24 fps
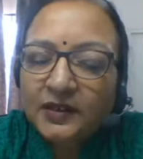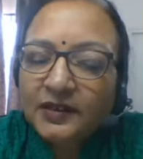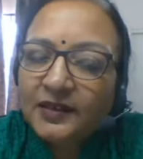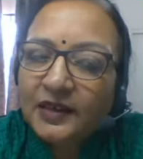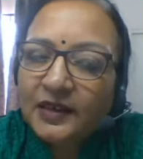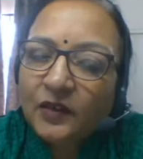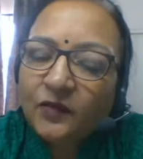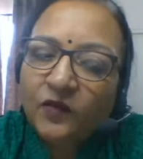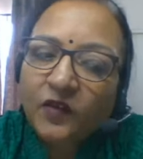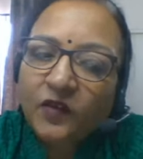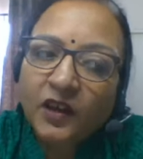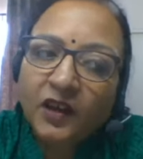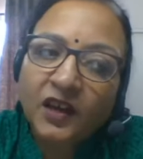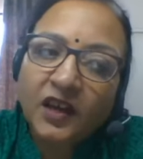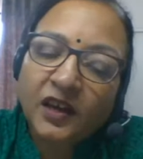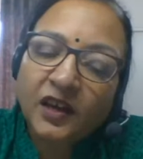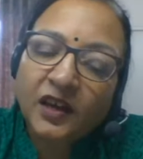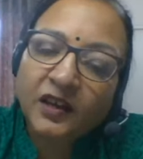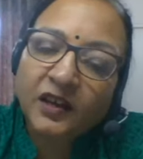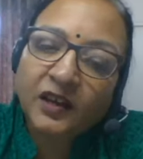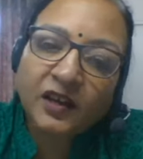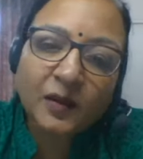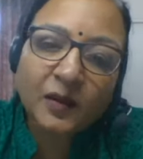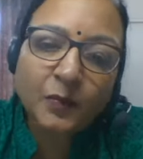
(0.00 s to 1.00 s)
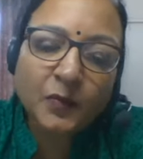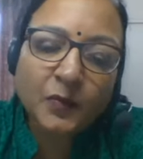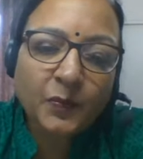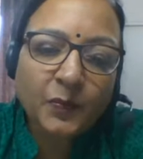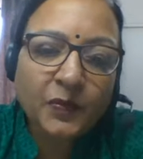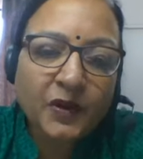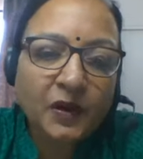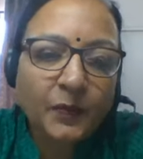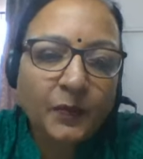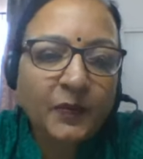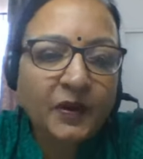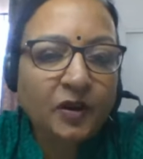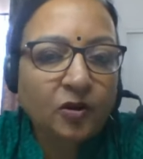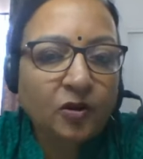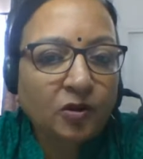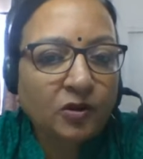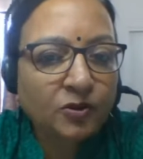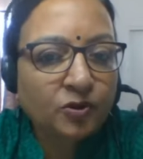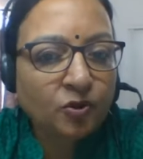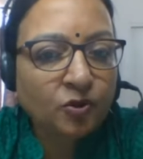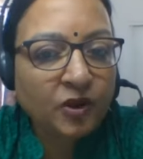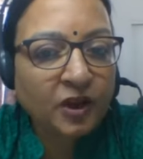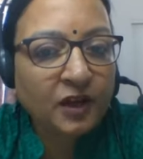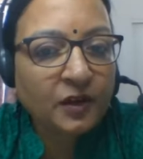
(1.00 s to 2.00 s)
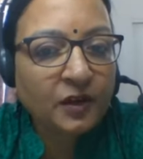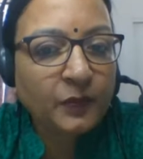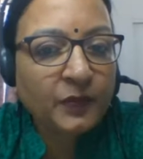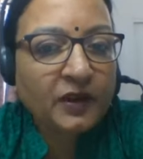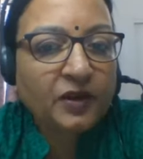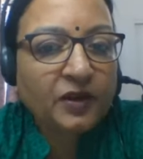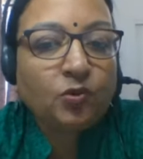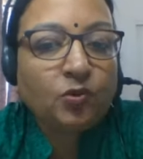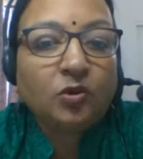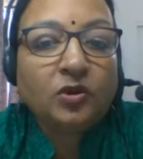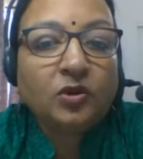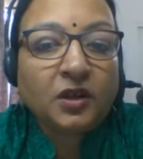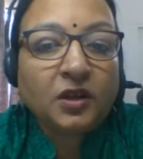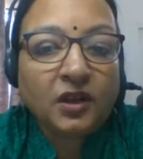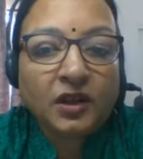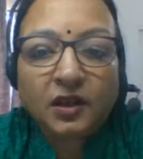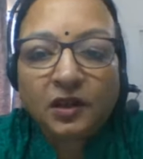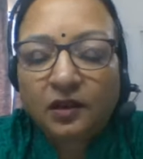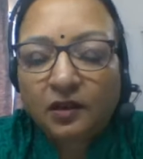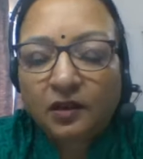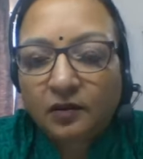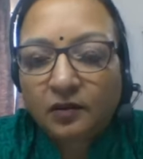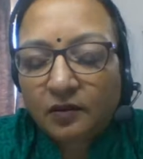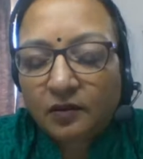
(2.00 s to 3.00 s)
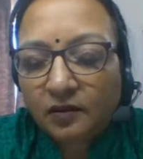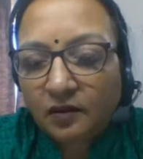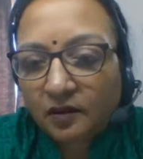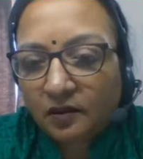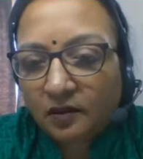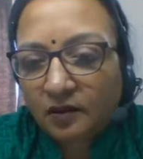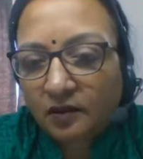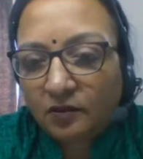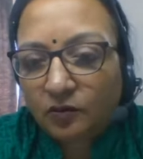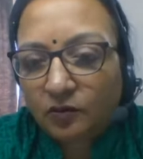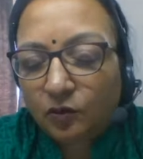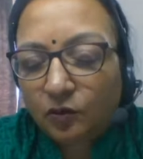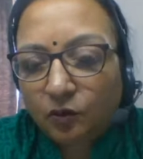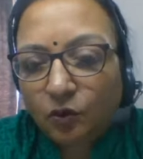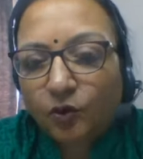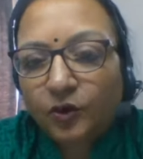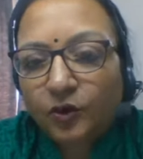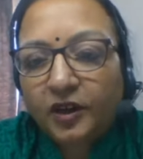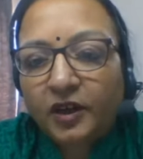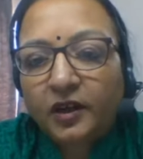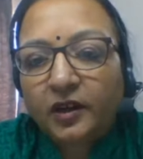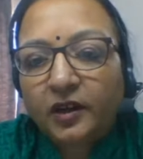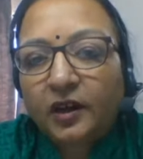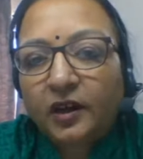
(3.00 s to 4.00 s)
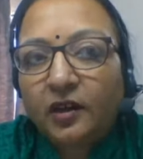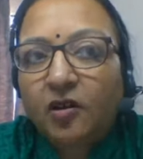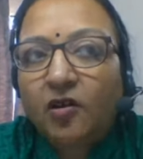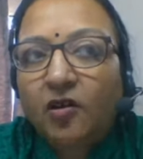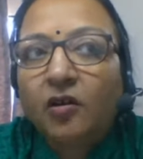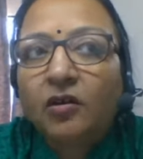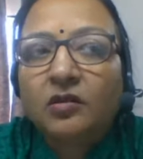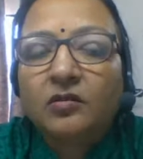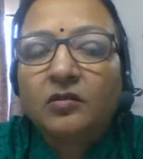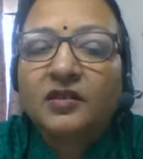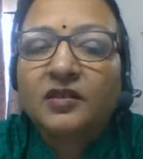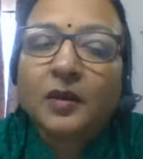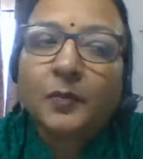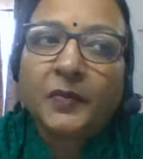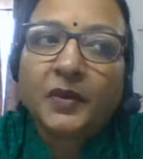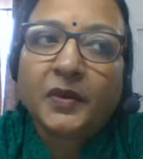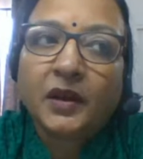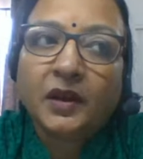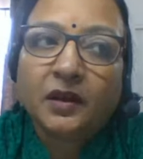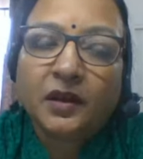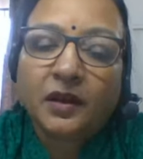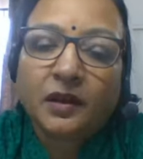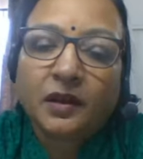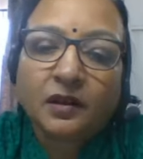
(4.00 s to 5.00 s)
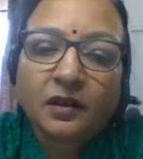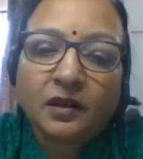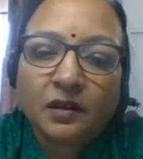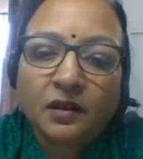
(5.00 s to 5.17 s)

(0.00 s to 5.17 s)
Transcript: same way hearing impairment also can be totally uh, no hearing or some hearing